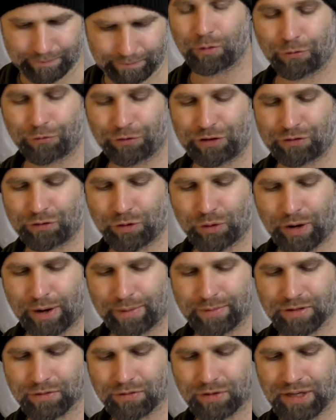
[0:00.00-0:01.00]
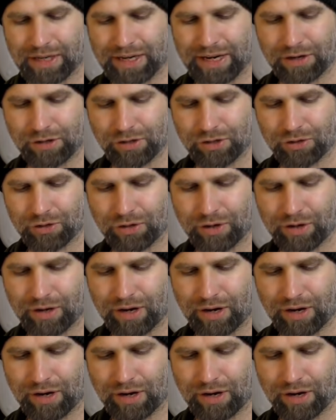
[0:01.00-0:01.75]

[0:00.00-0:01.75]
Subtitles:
With 50 grams of clear sugar